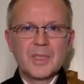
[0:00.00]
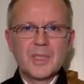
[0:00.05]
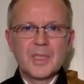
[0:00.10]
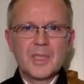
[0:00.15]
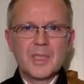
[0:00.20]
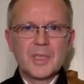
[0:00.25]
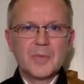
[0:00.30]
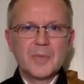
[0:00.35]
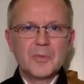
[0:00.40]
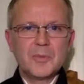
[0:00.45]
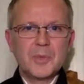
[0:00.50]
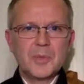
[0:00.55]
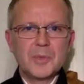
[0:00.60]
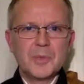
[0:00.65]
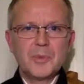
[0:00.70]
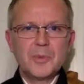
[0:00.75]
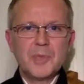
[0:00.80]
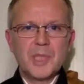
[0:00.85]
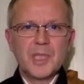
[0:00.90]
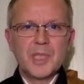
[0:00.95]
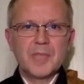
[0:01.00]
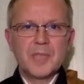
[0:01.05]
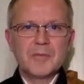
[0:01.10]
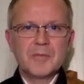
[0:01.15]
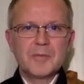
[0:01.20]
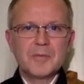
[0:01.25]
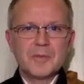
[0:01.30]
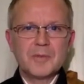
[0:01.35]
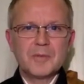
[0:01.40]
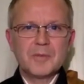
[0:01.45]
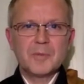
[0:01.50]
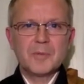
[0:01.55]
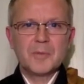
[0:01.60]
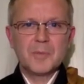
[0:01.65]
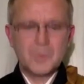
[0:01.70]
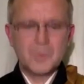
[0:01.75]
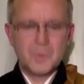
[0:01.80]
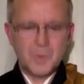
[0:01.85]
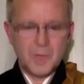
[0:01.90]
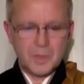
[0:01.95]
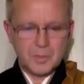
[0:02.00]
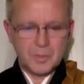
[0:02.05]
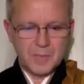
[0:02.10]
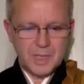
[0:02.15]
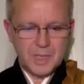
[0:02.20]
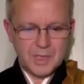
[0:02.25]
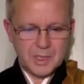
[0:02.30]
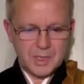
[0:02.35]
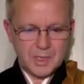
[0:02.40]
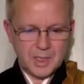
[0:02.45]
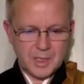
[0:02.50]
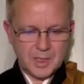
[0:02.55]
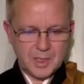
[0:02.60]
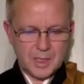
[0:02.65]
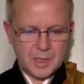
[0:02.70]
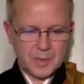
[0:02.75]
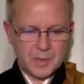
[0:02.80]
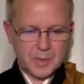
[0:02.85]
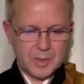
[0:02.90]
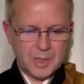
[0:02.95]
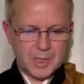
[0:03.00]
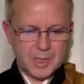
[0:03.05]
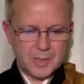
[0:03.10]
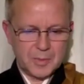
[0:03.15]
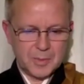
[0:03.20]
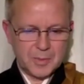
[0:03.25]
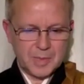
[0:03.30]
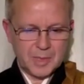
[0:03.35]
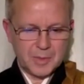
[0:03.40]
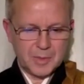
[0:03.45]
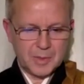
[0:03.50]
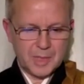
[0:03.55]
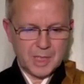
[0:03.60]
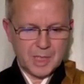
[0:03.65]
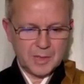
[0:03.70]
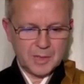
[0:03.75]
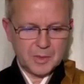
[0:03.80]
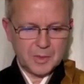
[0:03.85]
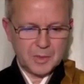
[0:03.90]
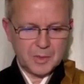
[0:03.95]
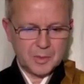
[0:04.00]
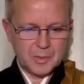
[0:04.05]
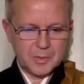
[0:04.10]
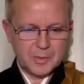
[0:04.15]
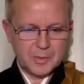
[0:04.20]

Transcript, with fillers: if, if we have one minute, I, I, would, I, I would like to